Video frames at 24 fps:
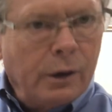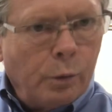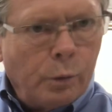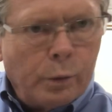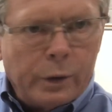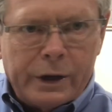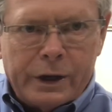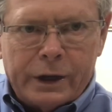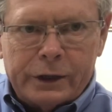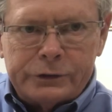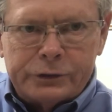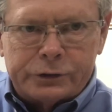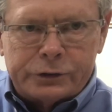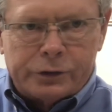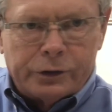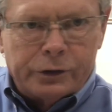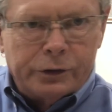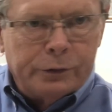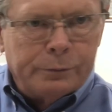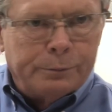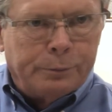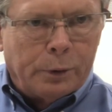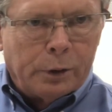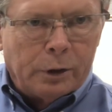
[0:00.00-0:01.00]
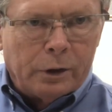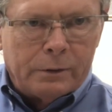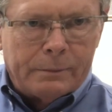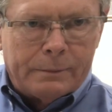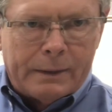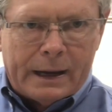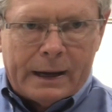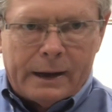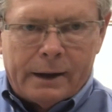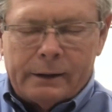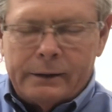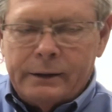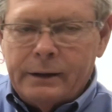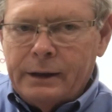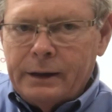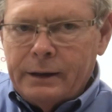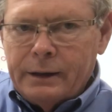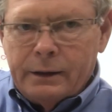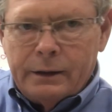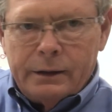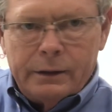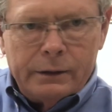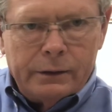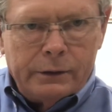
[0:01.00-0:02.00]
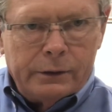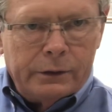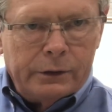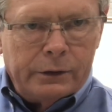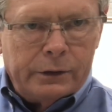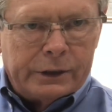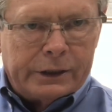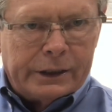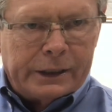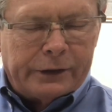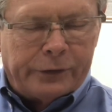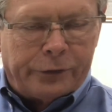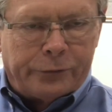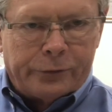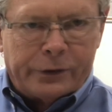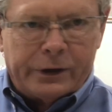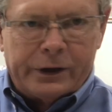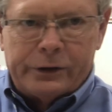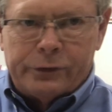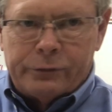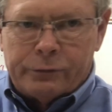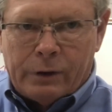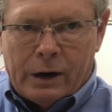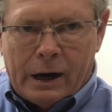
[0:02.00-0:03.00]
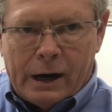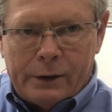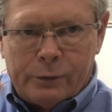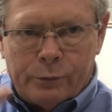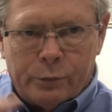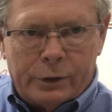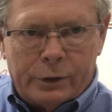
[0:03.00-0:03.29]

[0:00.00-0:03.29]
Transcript: we unscrew, pull them out, you get 3 of the right